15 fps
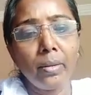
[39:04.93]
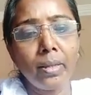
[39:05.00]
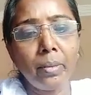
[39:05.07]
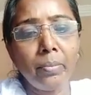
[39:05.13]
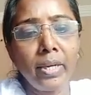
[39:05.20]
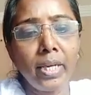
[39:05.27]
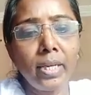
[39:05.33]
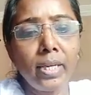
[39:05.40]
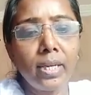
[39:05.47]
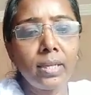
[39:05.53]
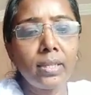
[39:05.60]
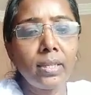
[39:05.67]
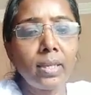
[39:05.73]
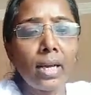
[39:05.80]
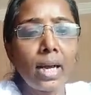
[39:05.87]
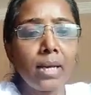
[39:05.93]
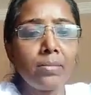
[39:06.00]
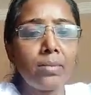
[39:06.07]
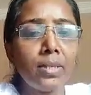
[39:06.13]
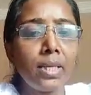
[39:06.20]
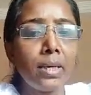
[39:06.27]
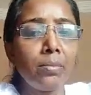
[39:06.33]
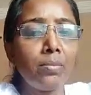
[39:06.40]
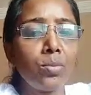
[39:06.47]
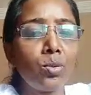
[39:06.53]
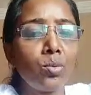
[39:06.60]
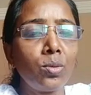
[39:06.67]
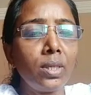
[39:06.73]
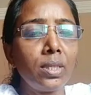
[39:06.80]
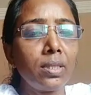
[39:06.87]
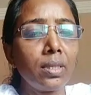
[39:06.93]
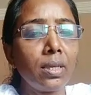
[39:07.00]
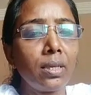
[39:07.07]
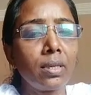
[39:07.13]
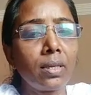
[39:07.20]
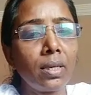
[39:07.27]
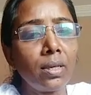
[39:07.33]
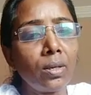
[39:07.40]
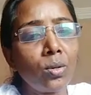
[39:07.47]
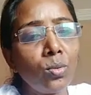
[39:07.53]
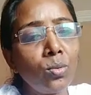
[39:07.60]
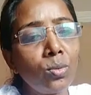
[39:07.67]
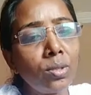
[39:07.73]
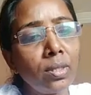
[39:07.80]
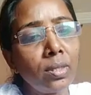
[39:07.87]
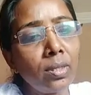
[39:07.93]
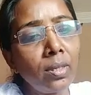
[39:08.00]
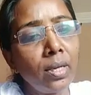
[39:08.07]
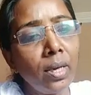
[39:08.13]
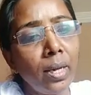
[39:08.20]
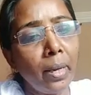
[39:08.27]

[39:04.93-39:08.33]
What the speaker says: The mediator helps them to reach a conclusion